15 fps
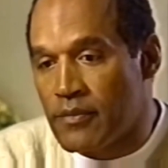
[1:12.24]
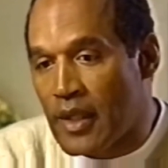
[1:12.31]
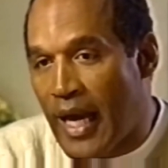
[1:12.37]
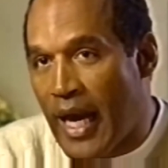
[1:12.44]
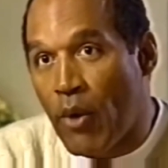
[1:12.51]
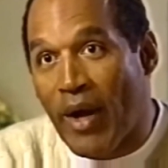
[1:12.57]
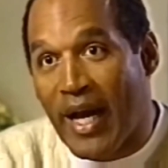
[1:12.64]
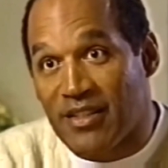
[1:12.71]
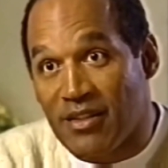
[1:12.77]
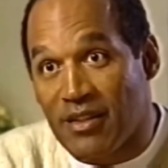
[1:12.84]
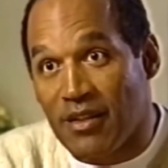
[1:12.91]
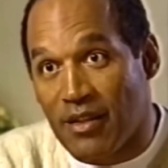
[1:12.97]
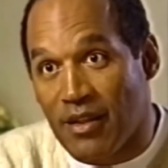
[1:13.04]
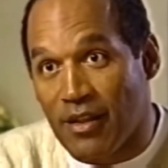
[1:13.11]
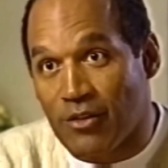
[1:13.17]
all over social
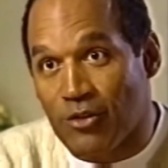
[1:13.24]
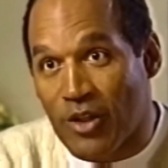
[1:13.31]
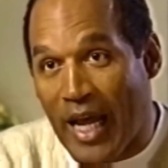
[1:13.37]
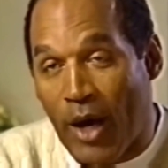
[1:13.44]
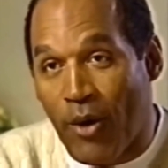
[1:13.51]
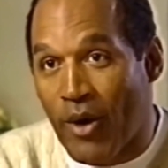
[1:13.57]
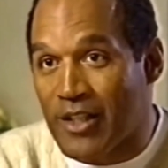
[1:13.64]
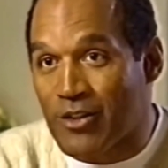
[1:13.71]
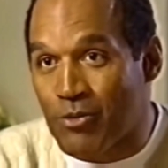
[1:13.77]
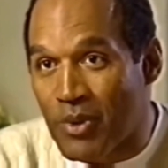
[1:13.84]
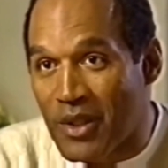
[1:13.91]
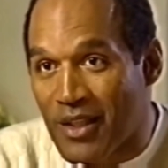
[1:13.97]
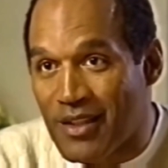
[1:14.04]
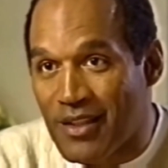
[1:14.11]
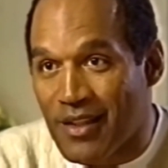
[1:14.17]
media and has
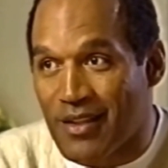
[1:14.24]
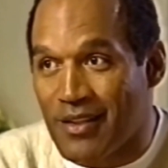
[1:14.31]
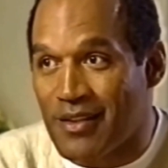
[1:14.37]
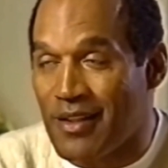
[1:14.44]
fans jaw